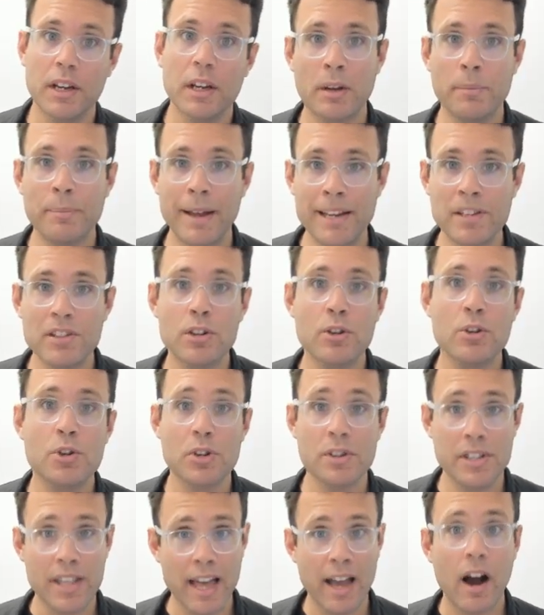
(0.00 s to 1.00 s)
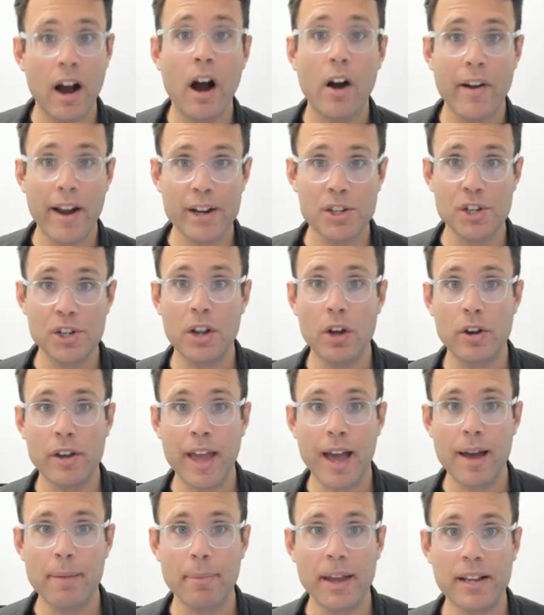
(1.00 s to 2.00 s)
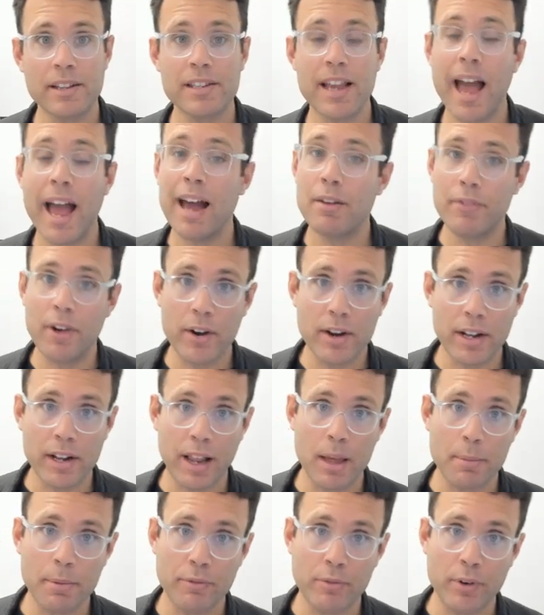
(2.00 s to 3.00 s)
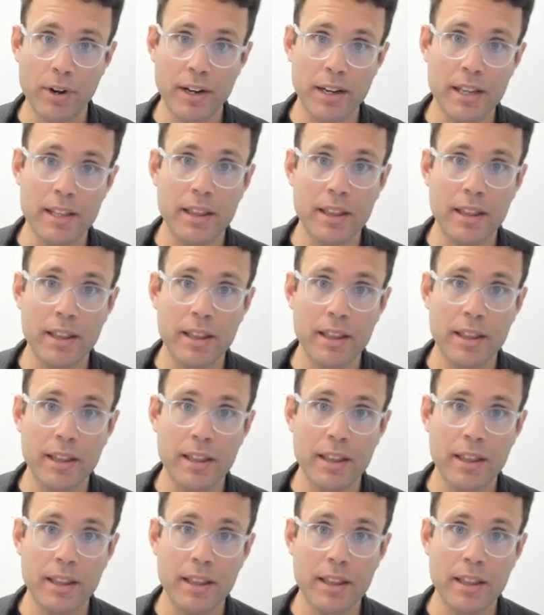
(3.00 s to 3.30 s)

Many solutions there are actually low capex and very climate friendly.